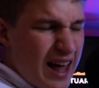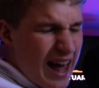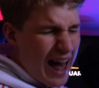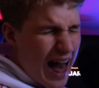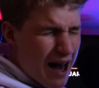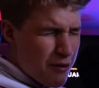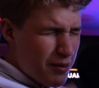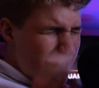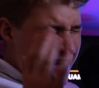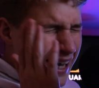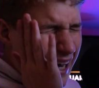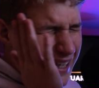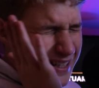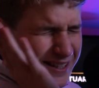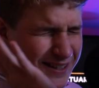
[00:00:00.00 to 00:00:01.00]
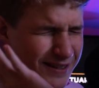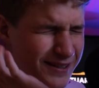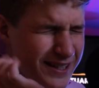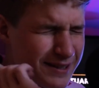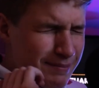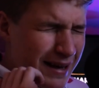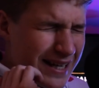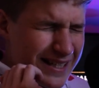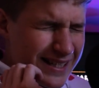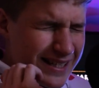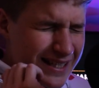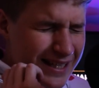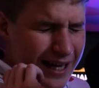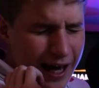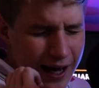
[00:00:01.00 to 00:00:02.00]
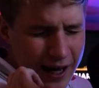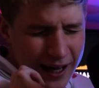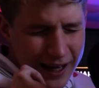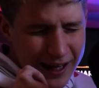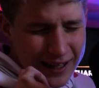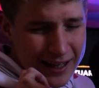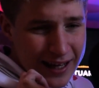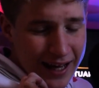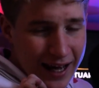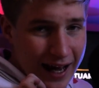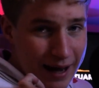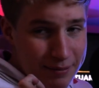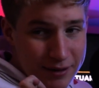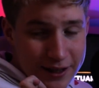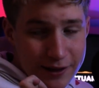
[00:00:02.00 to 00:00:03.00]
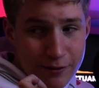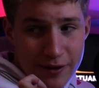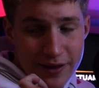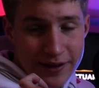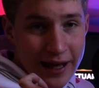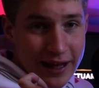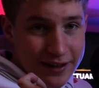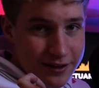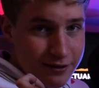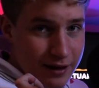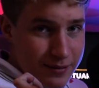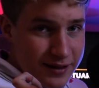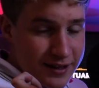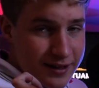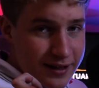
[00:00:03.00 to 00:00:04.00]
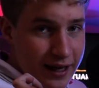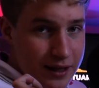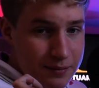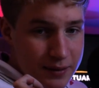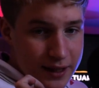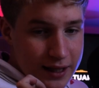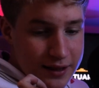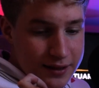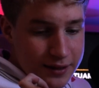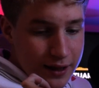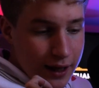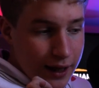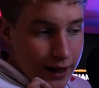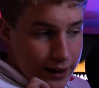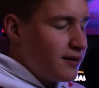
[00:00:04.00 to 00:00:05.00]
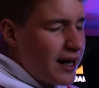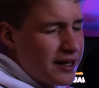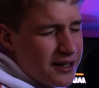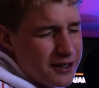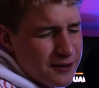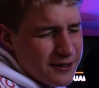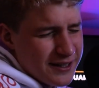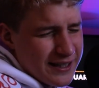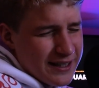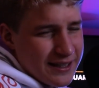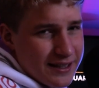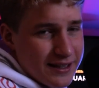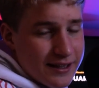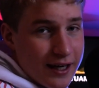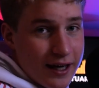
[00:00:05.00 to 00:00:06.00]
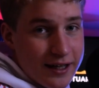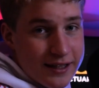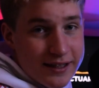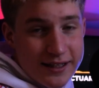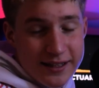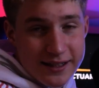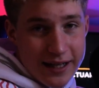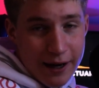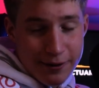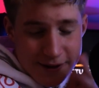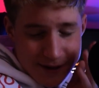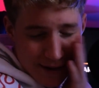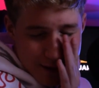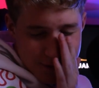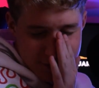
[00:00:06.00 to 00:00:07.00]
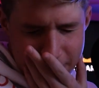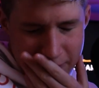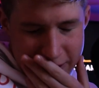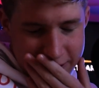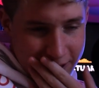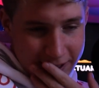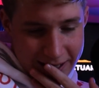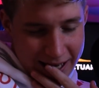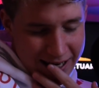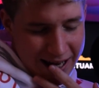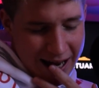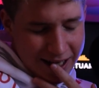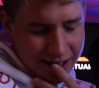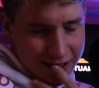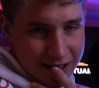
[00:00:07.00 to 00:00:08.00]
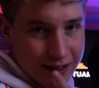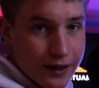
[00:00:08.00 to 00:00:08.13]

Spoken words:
oh my god, it's too spicy. I'm going to go with Galaxy Grape instead because, I don't know, sis, the sour stuff, my tongue can't handle it.